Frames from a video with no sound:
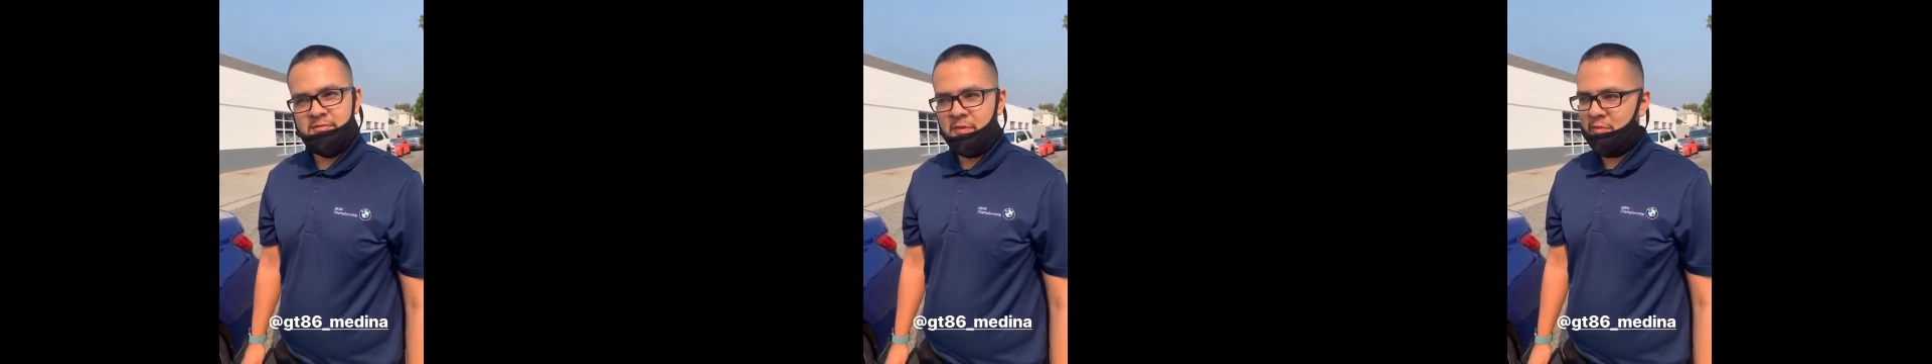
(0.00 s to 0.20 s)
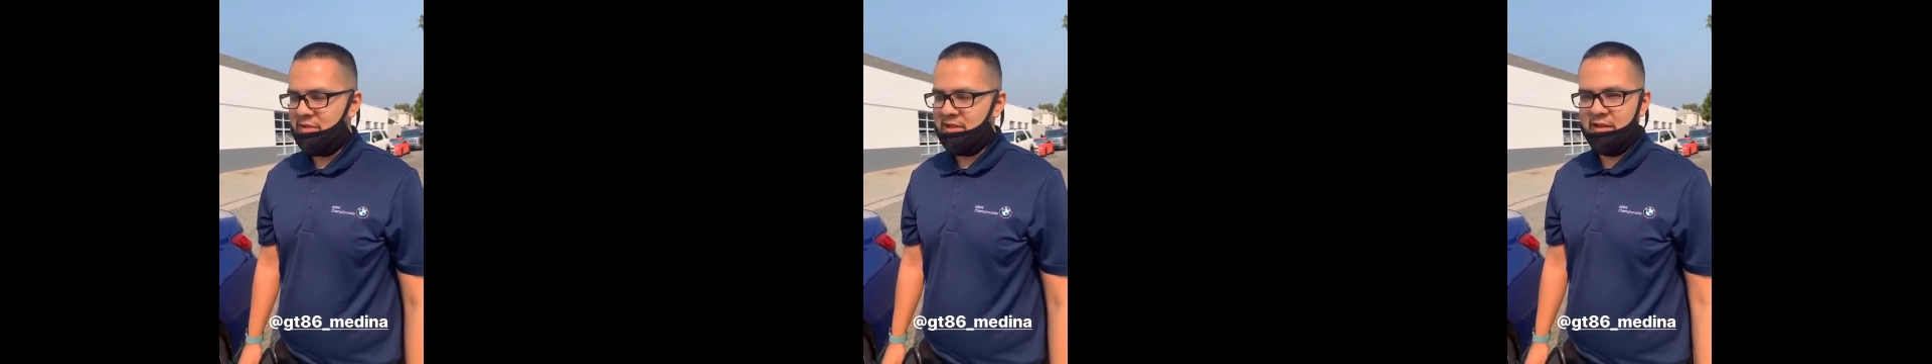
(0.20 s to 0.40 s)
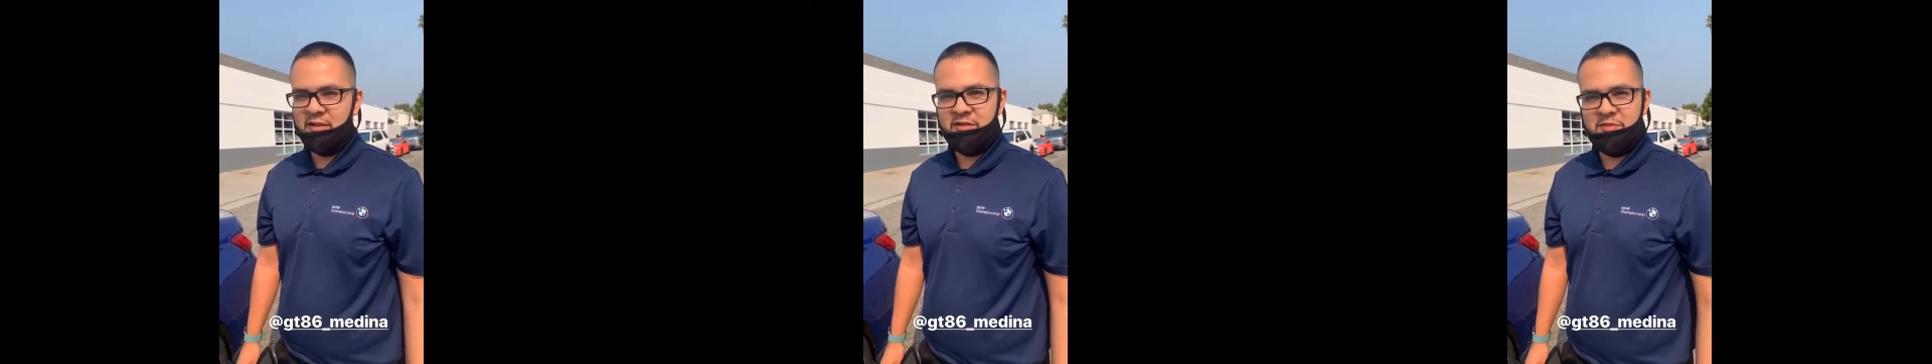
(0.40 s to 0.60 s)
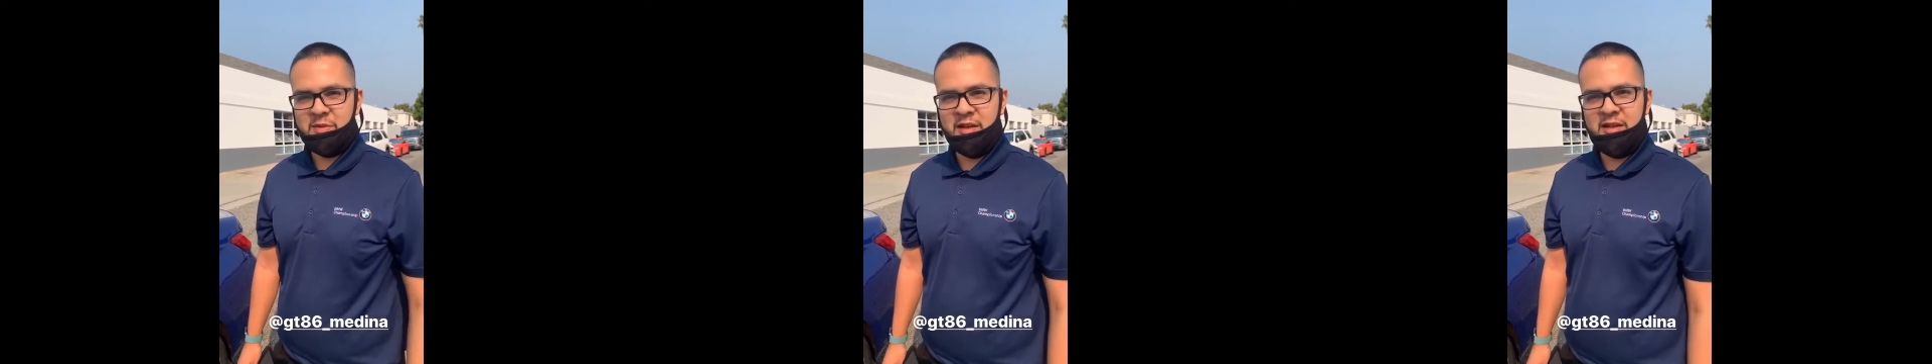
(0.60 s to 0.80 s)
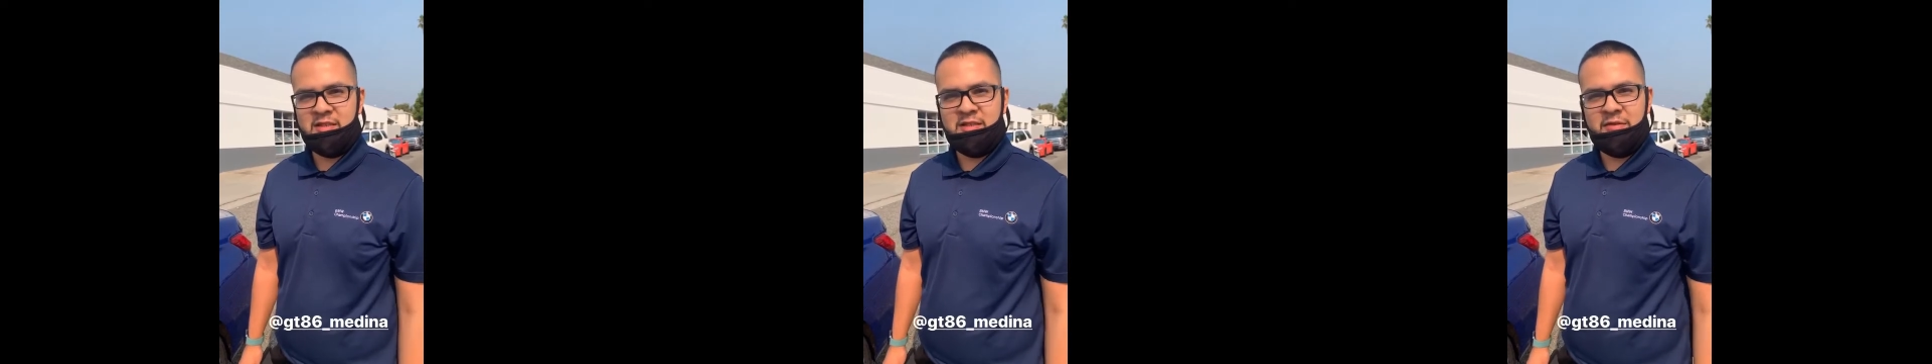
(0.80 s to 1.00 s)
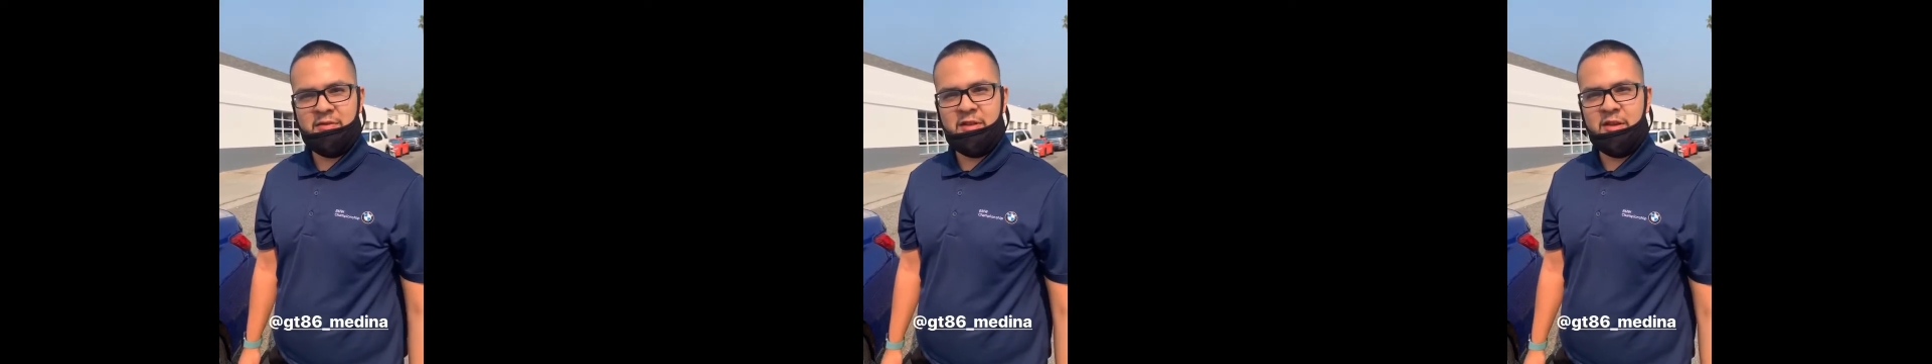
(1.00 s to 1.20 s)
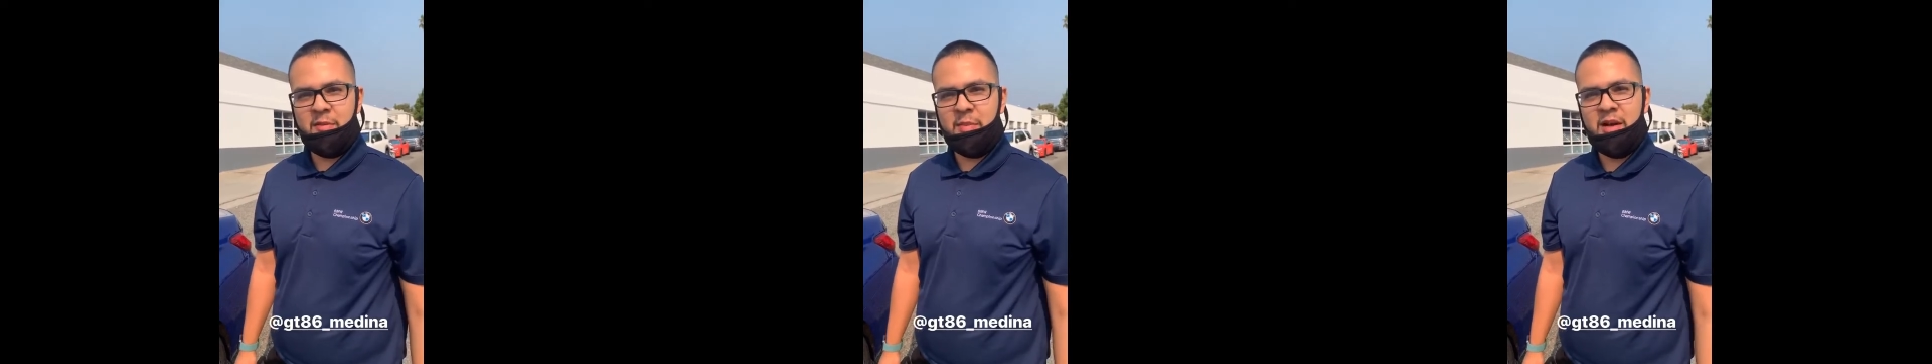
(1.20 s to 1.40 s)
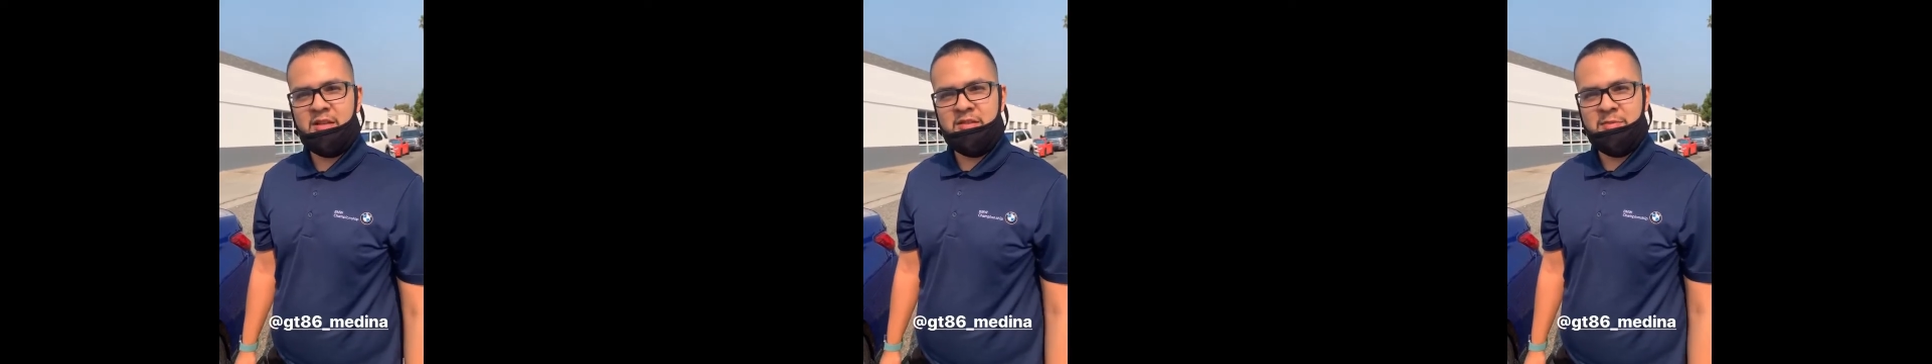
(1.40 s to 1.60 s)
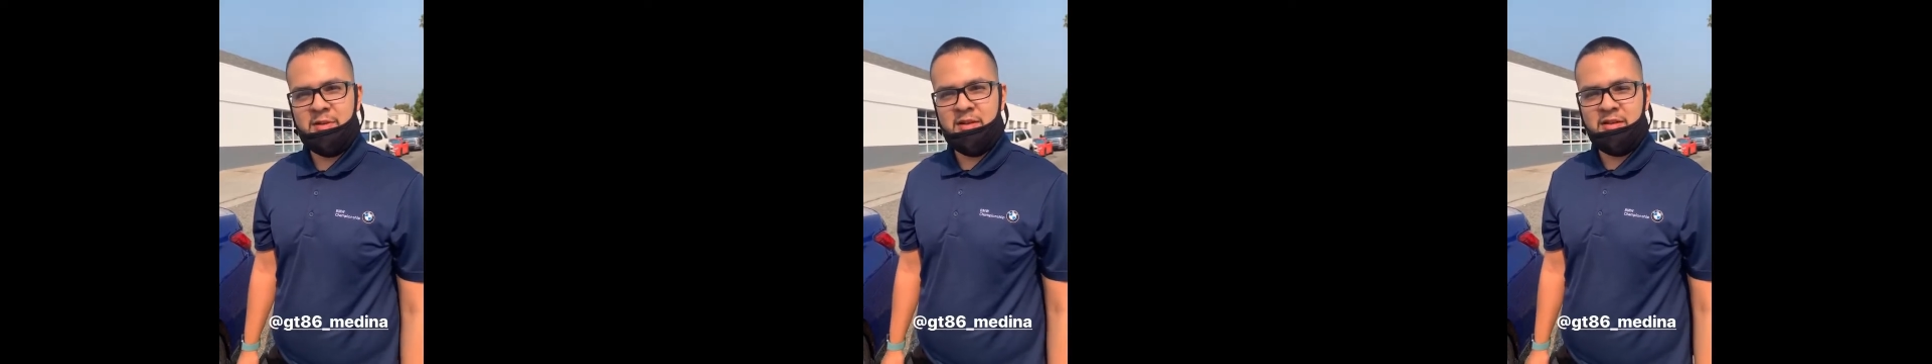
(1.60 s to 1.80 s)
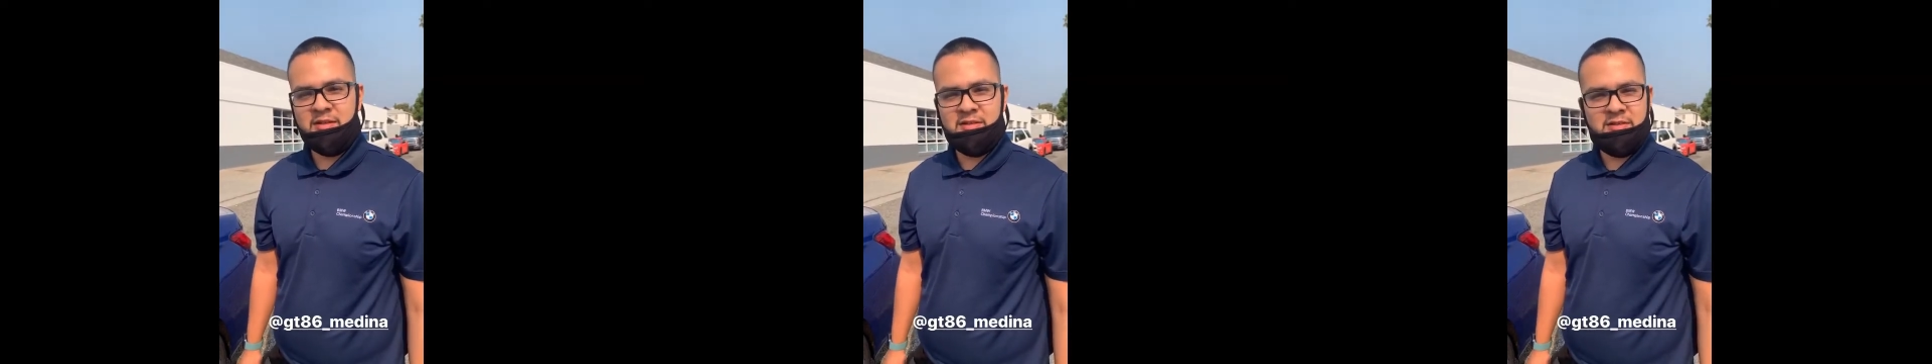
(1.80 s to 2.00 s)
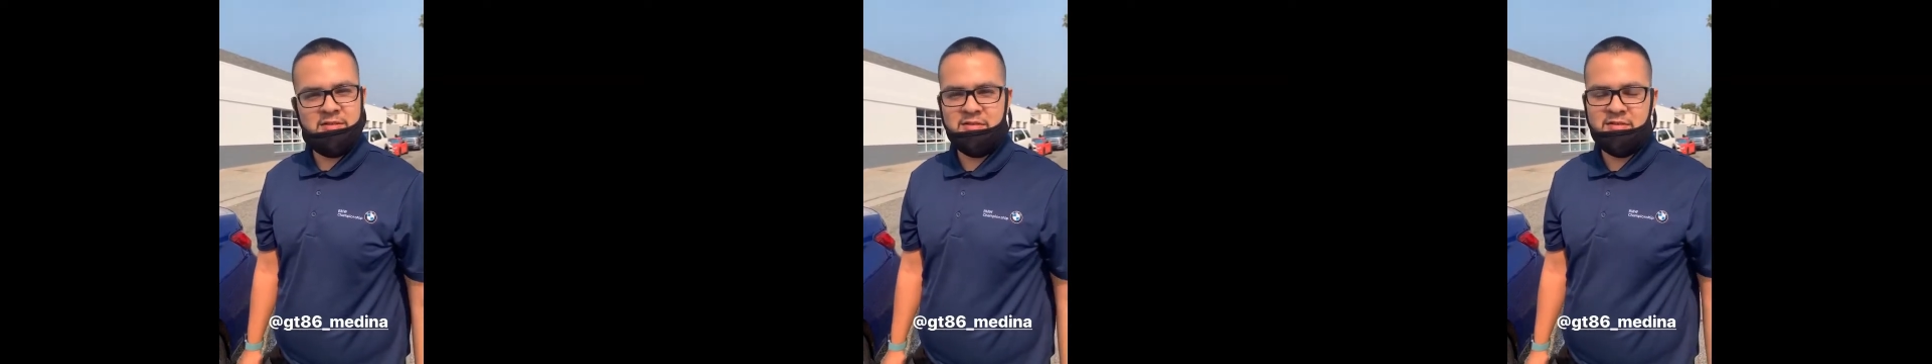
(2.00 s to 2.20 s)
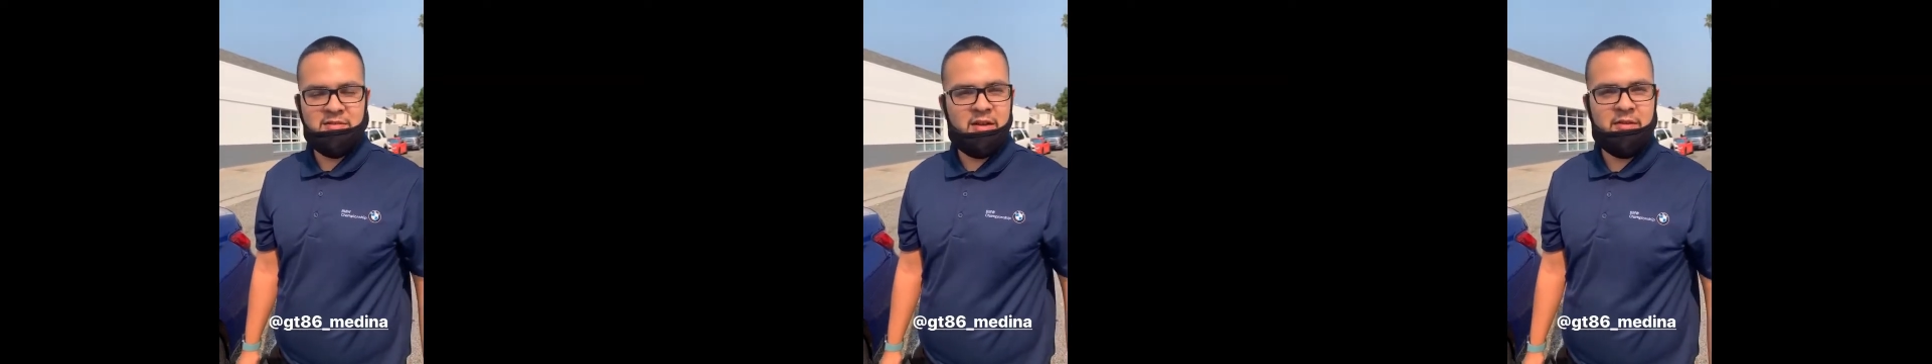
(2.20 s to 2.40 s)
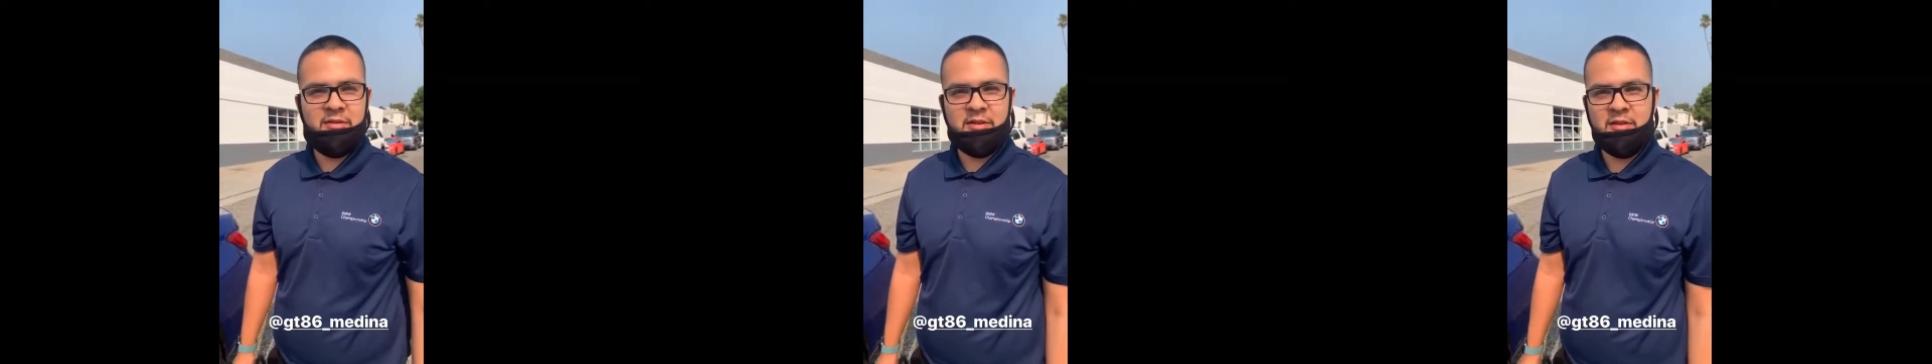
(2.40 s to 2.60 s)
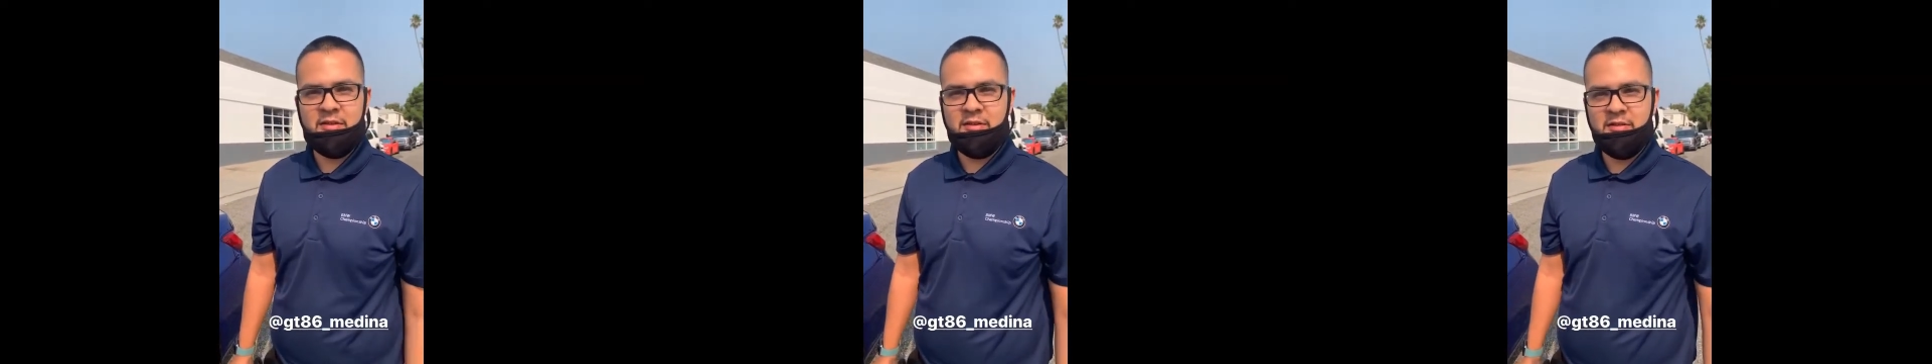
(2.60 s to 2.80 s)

means I love space, everything about space, everything.